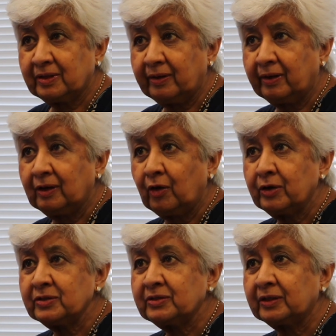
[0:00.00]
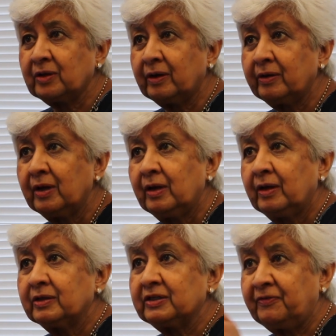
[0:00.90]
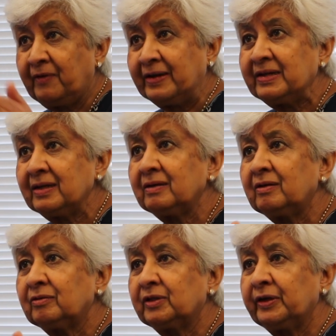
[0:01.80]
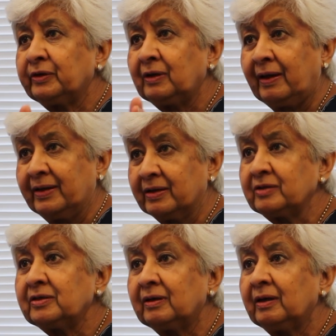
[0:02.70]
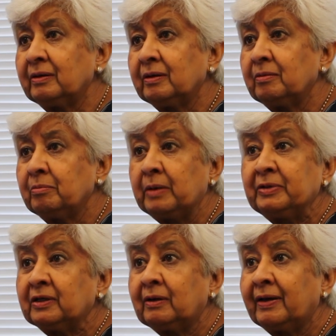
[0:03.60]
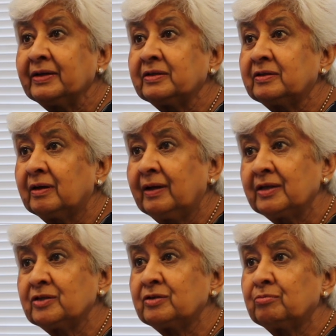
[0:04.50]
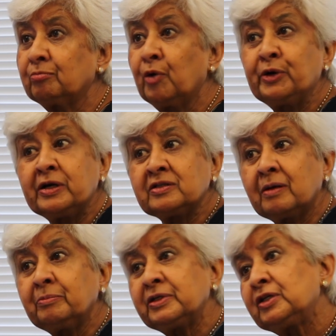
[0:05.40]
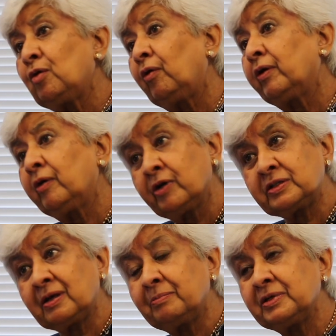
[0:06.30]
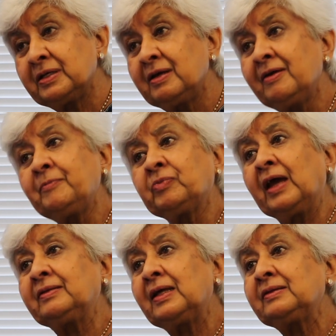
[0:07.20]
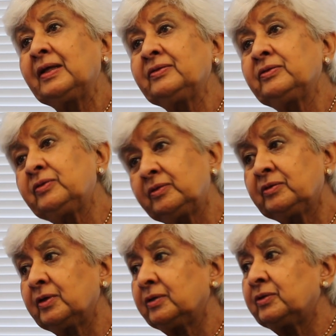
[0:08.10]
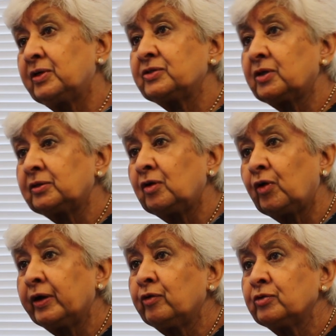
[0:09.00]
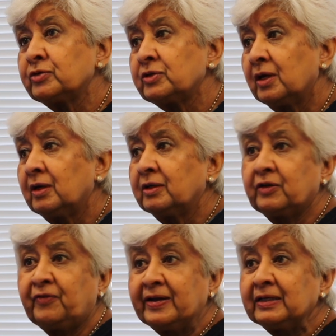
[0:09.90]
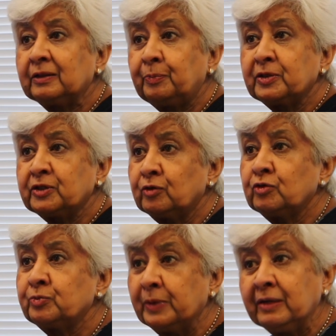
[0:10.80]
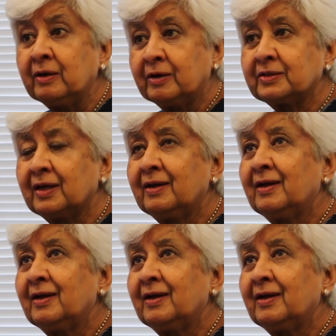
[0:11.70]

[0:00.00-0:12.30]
there are lawyers that are defending their client, and maybe the client has murdered somebody or hurt somebody, and then there's the other lawyer who's defending the person who's been hurt.